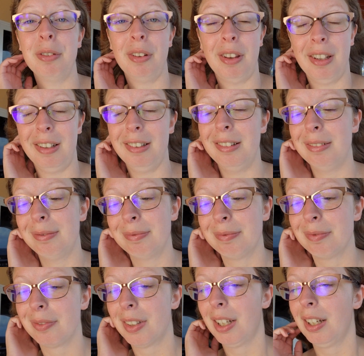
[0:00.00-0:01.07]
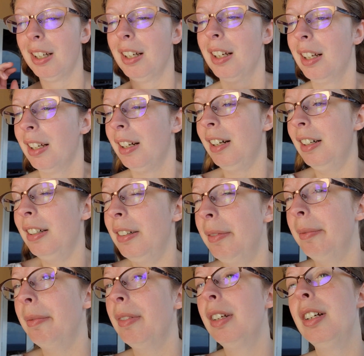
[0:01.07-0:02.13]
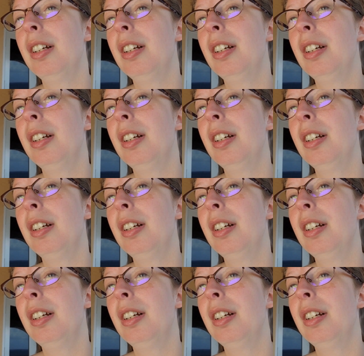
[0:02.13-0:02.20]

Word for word: for that. Um,